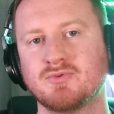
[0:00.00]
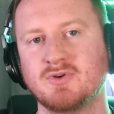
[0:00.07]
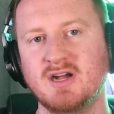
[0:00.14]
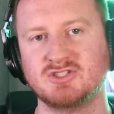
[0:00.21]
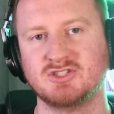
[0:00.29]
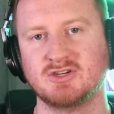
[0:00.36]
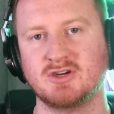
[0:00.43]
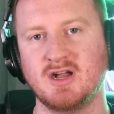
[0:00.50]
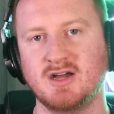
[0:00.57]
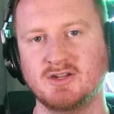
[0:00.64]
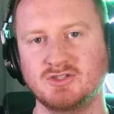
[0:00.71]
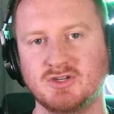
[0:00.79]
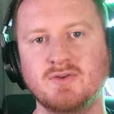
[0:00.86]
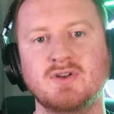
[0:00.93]
pressure
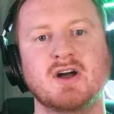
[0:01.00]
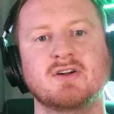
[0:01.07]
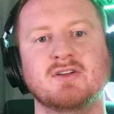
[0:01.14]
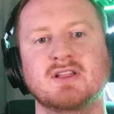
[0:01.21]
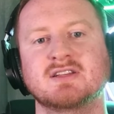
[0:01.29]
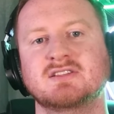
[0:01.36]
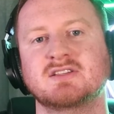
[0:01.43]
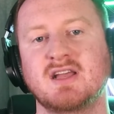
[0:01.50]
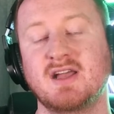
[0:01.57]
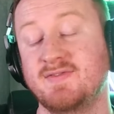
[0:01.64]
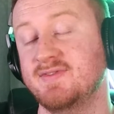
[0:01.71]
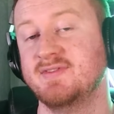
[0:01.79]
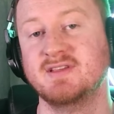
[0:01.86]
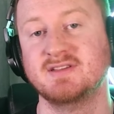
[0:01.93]
on Joe Douglas
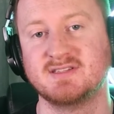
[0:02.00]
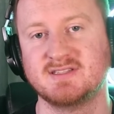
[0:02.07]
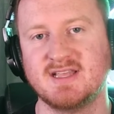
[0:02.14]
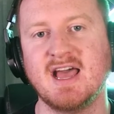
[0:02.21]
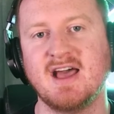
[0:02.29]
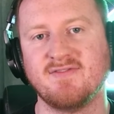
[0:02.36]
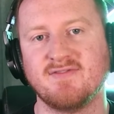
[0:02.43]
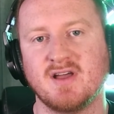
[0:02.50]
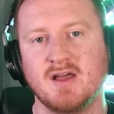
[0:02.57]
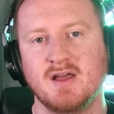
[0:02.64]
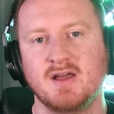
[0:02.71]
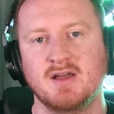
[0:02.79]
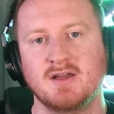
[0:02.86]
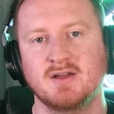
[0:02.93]
and the staff
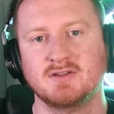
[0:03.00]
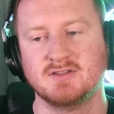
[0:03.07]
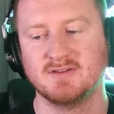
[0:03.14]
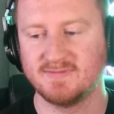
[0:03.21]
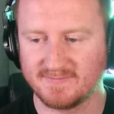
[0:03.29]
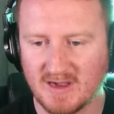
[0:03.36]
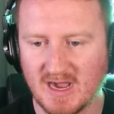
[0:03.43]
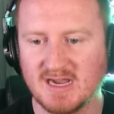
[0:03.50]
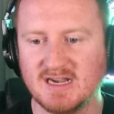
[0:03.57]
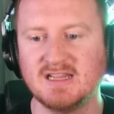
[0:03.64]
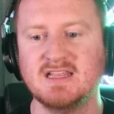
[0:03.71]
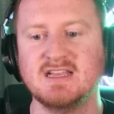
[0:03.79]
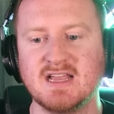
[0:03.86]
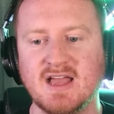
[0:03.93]
to
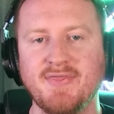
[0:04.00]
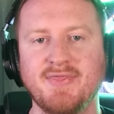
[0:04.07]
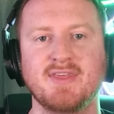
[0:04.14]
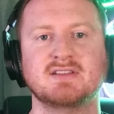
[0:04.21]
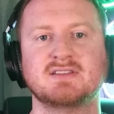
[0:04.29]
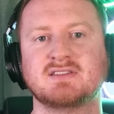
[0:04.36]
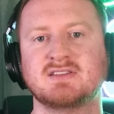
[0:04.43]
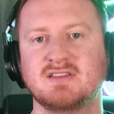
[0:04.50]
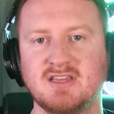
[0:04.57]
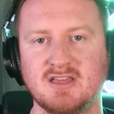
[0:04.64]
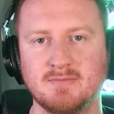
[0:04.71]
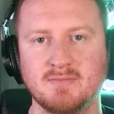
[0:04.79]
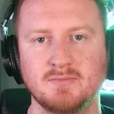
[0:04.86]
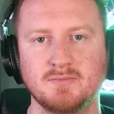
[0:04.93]
finally get this
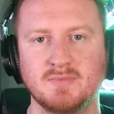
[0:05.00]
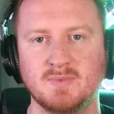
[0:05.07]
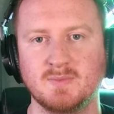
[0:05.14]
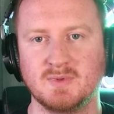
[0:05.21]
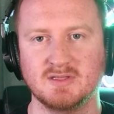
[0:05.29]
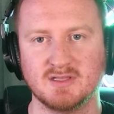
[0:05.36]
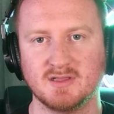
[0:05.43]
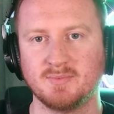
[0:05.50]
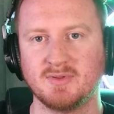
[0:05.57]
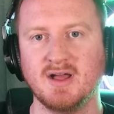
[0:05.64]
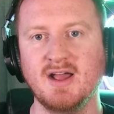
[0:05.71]
team into the